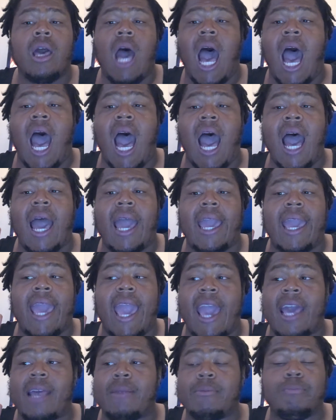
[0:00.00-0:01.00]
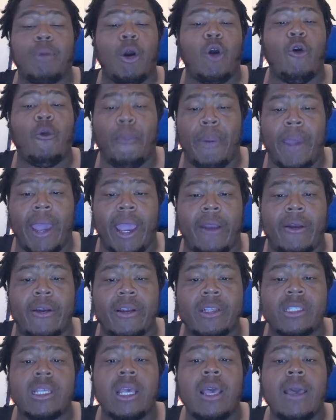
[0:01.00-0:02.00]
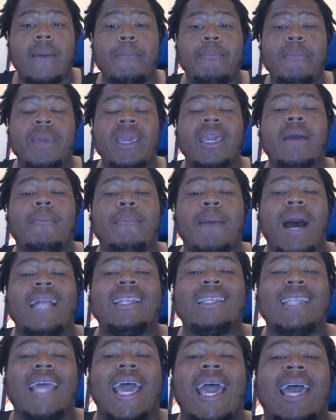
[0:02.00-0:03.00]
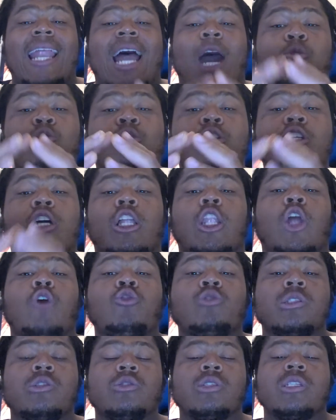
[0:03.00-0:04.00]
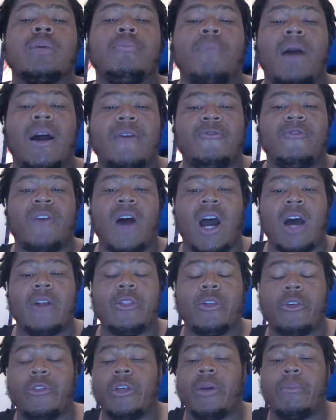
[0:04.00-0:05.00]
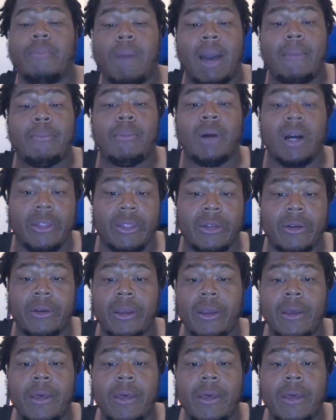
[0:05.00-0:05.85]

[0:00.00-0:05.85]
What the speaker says: I had both parents. Me and my dad, I was closer to my father than my mother.